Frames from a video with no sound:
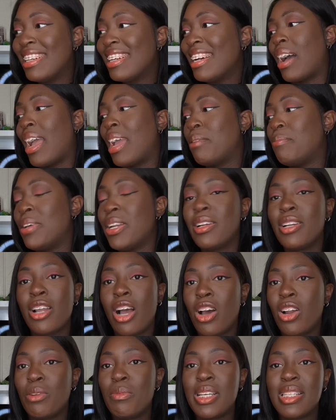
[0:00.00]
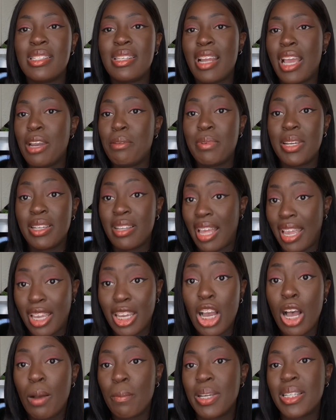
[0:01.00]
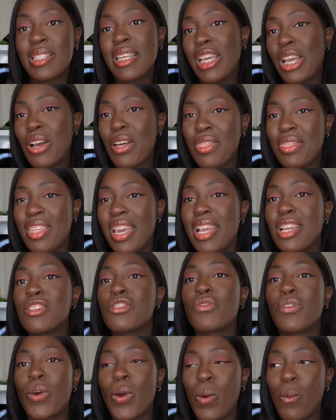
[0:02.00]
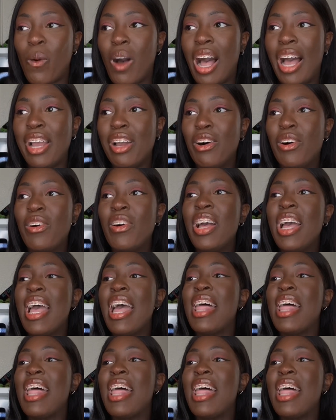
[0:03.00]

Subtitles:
I had been anonymous and I'd been like commenting on things for a while.